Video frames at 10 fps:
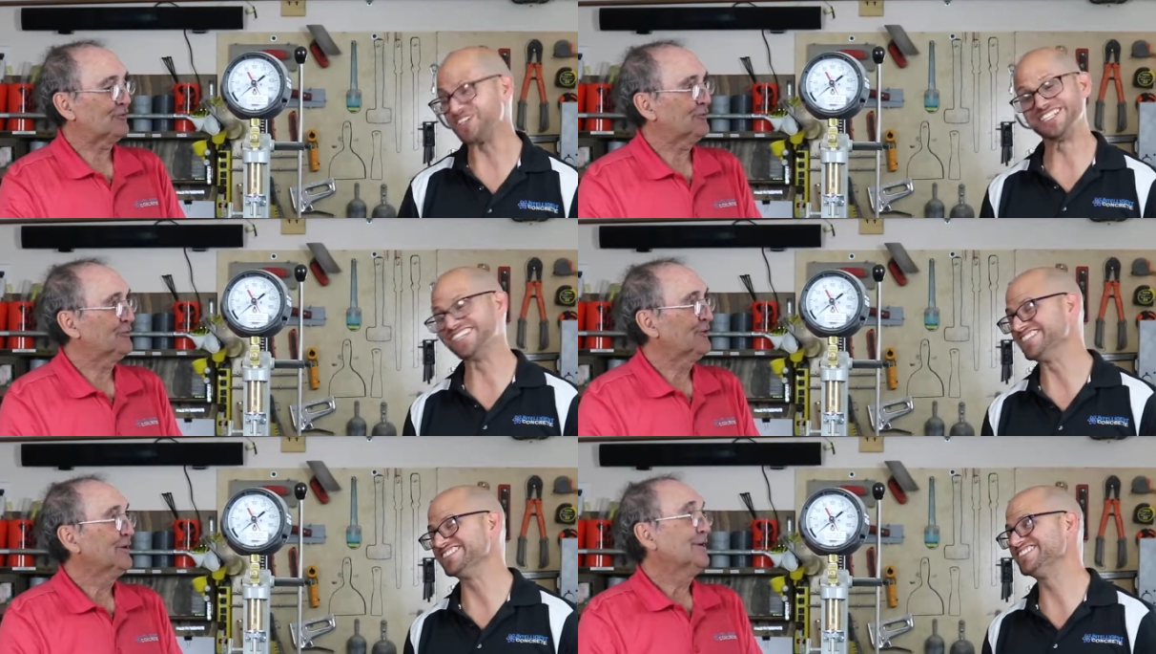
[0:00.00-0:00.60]
Speaker 1: shoe.
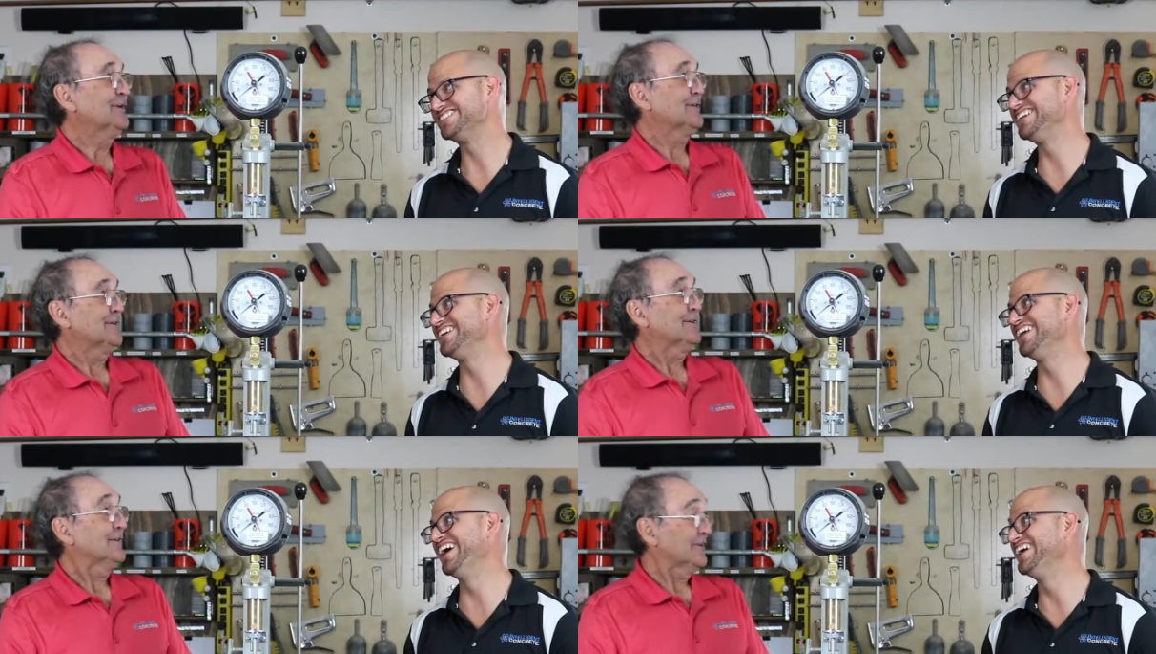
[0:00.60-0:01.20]
You did.
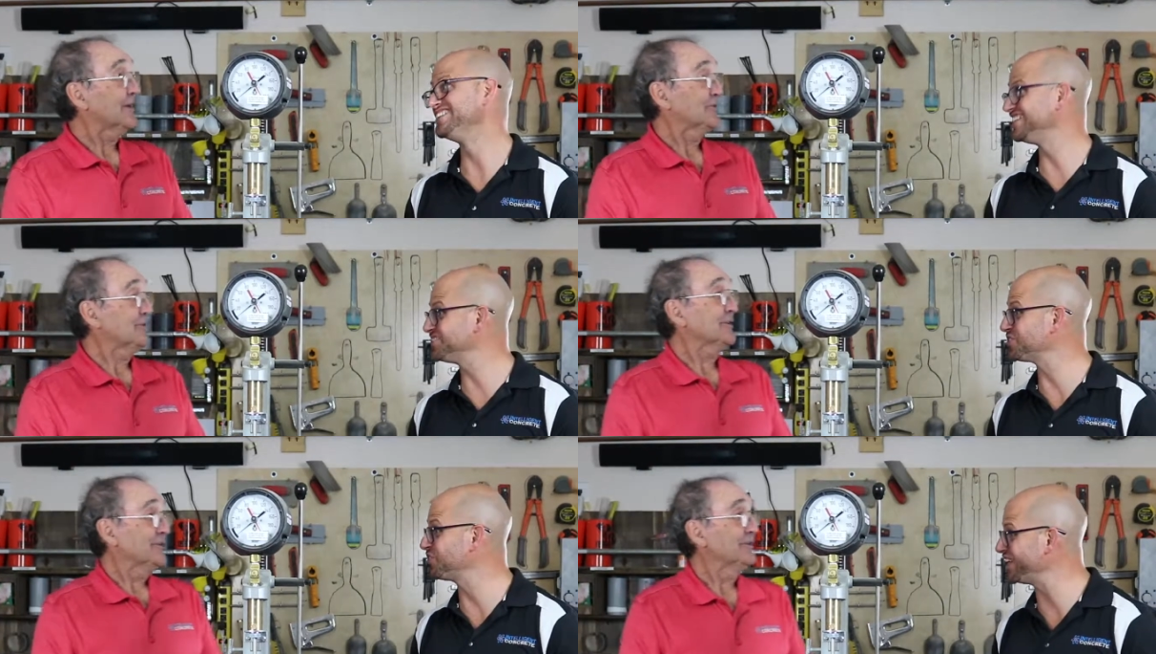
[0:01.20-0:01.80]
Yeah, I did.
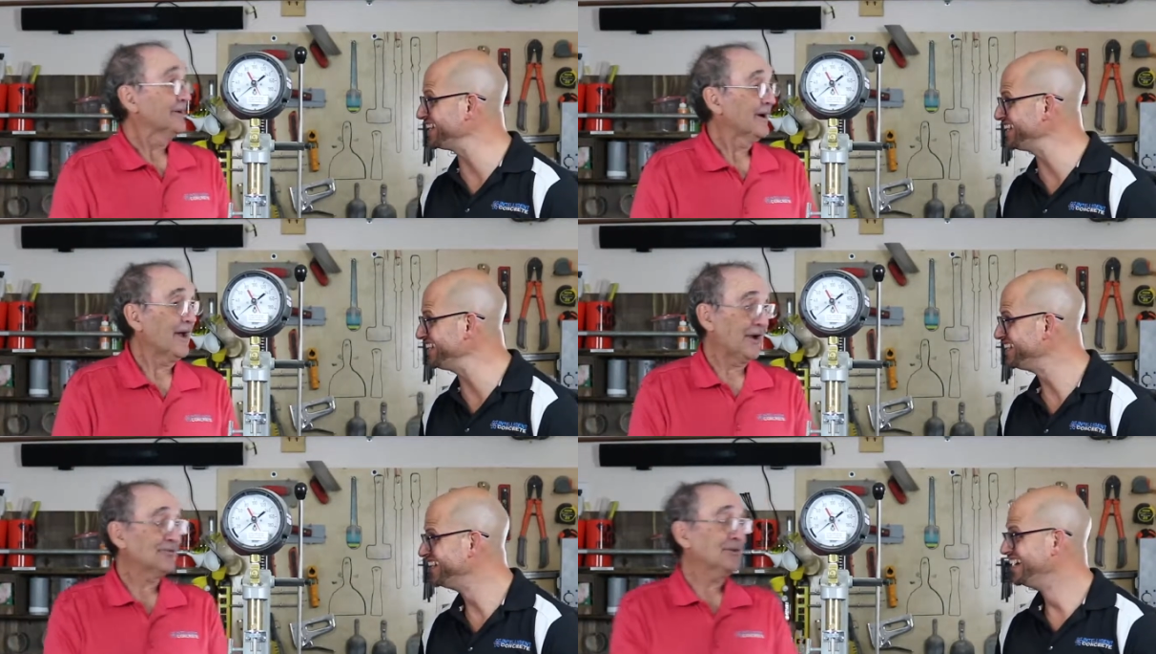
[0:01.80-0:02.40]
Did you really?
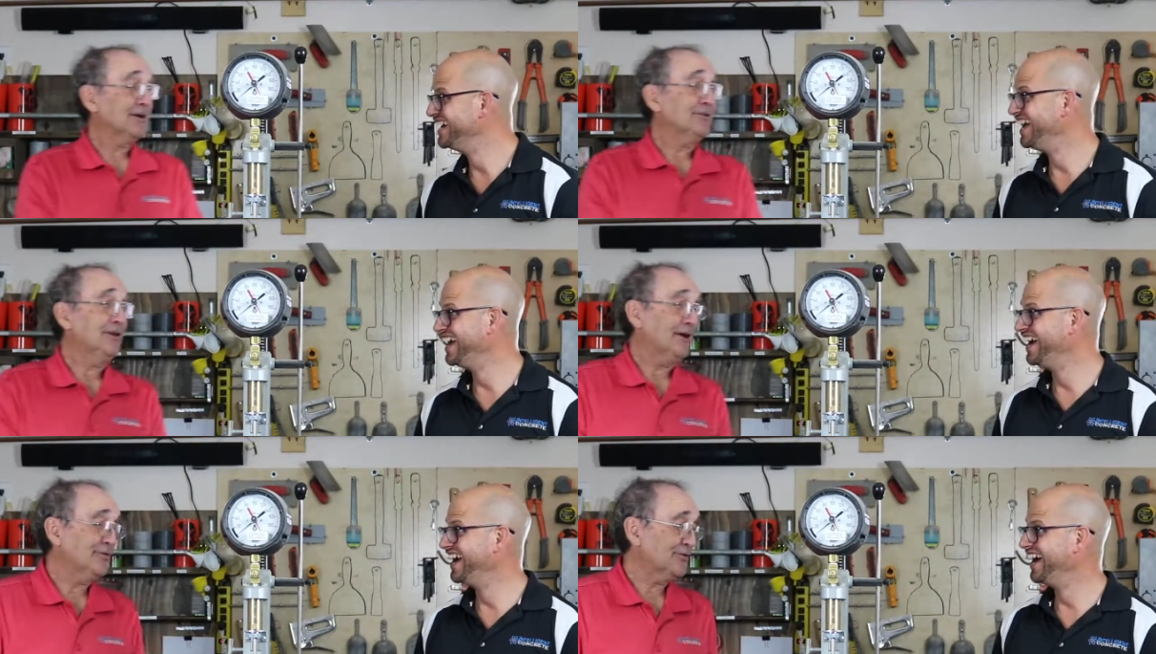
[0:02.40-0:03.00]
I actually had
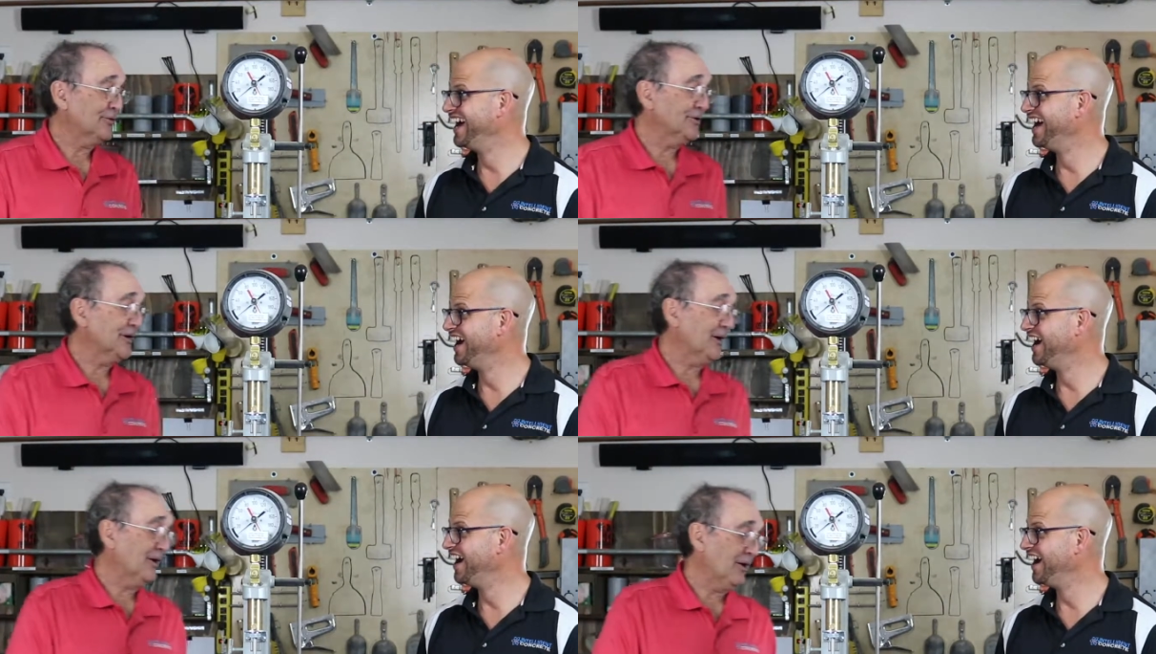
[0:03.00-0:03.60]
that. So
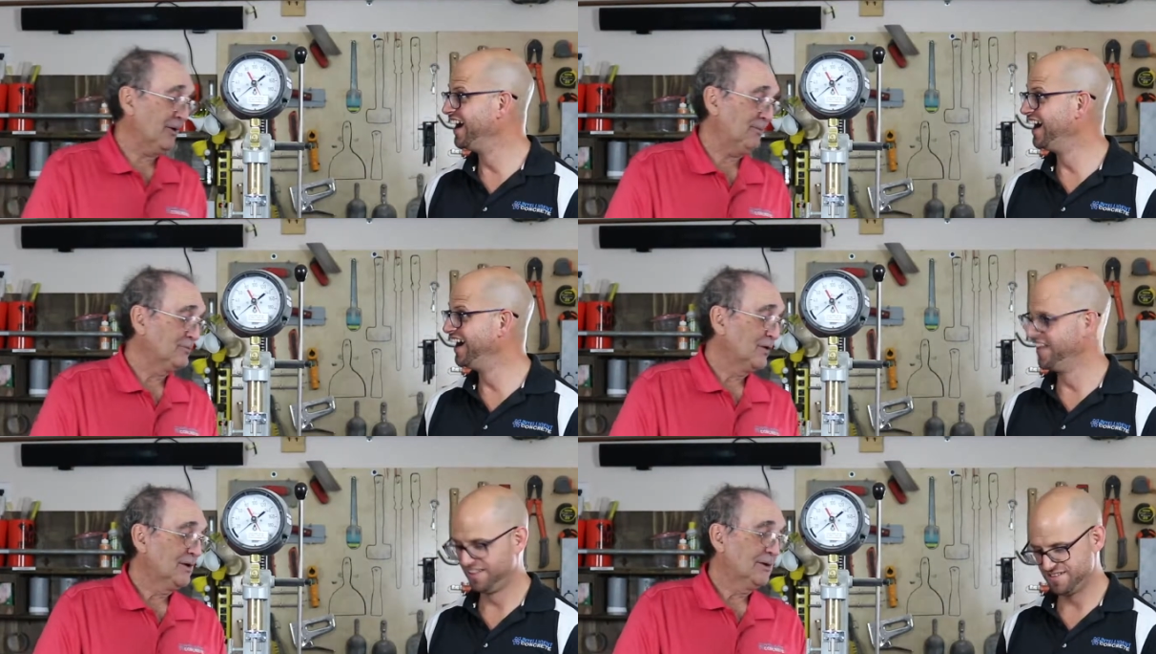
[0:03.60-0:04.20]
yeah, um,
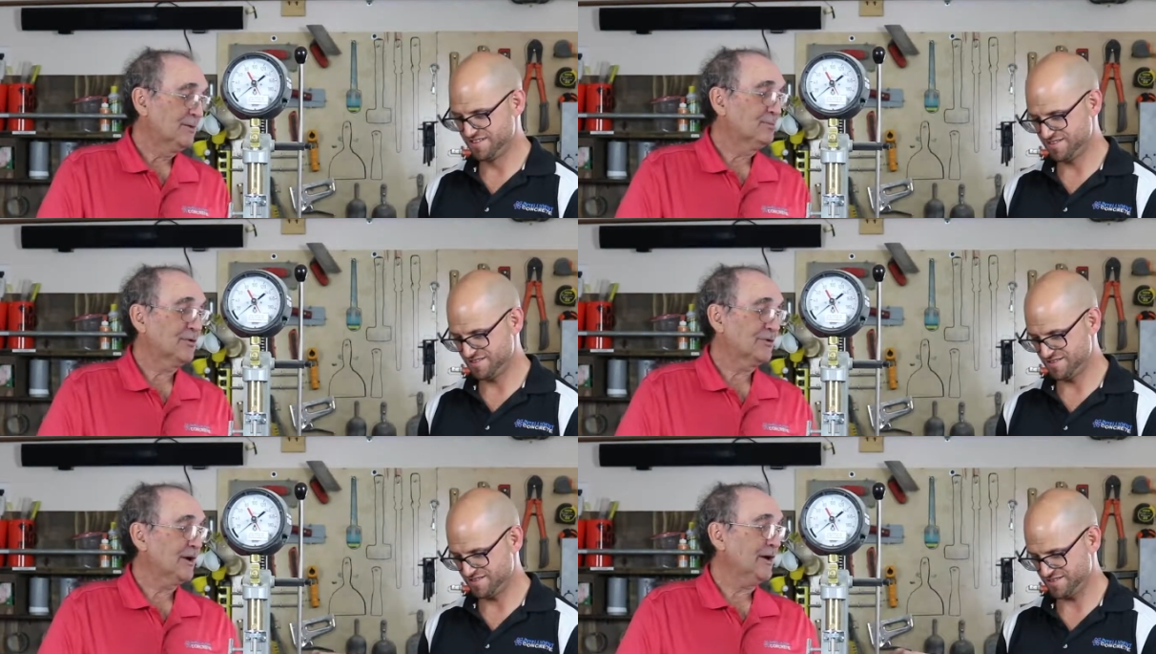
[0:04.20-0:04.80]

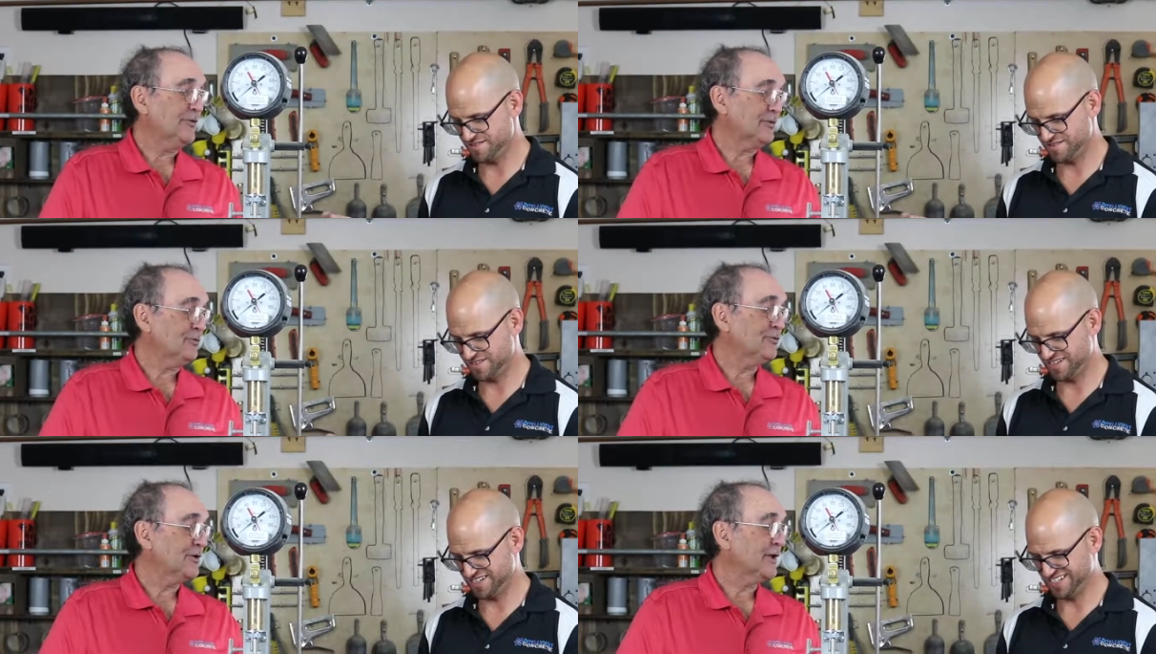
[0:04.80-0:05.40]
but gosh, I
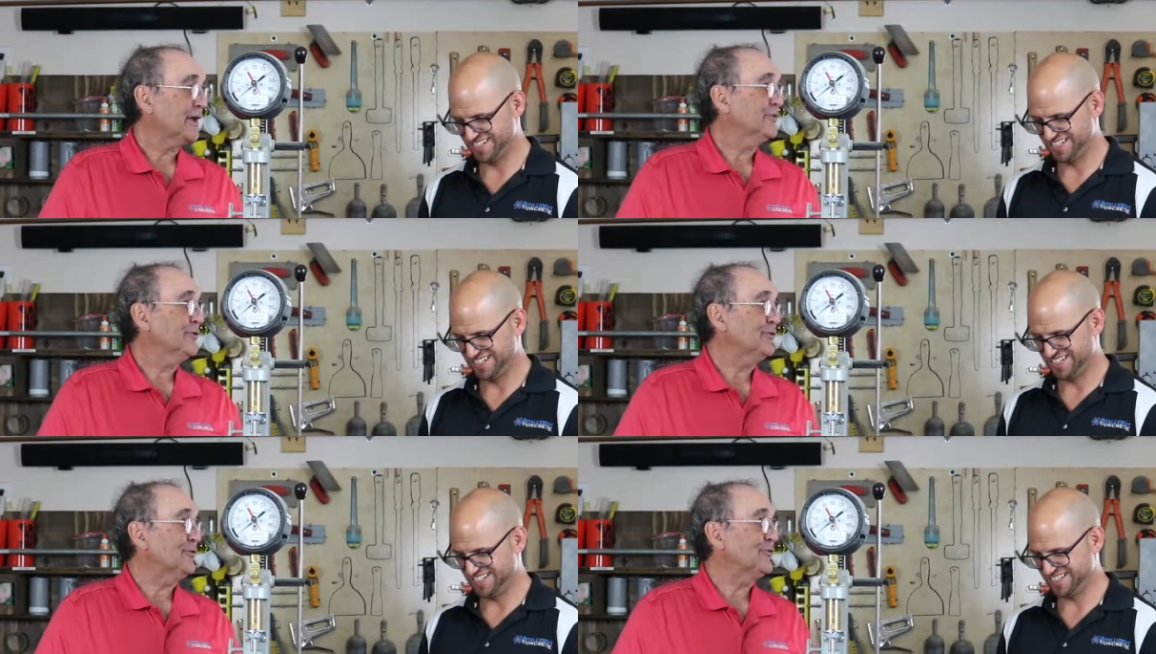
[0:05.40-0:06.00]
wish I had had
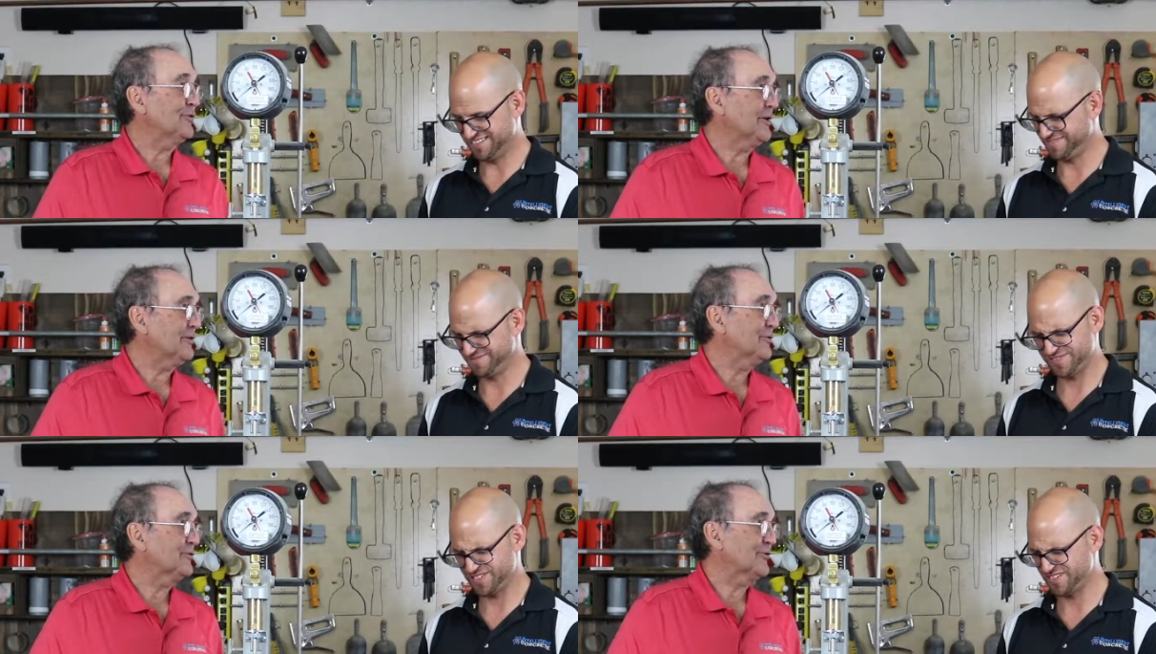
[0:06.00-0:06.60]
this instead. This